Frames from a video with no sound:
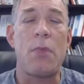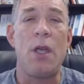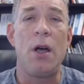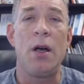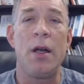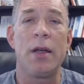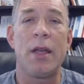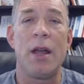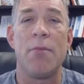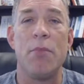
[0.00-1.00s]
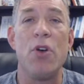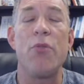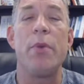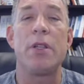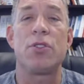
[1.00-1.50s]
kind of
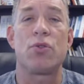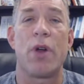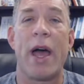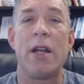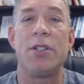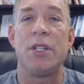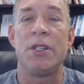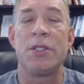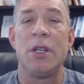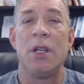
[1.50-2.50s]
movement strategies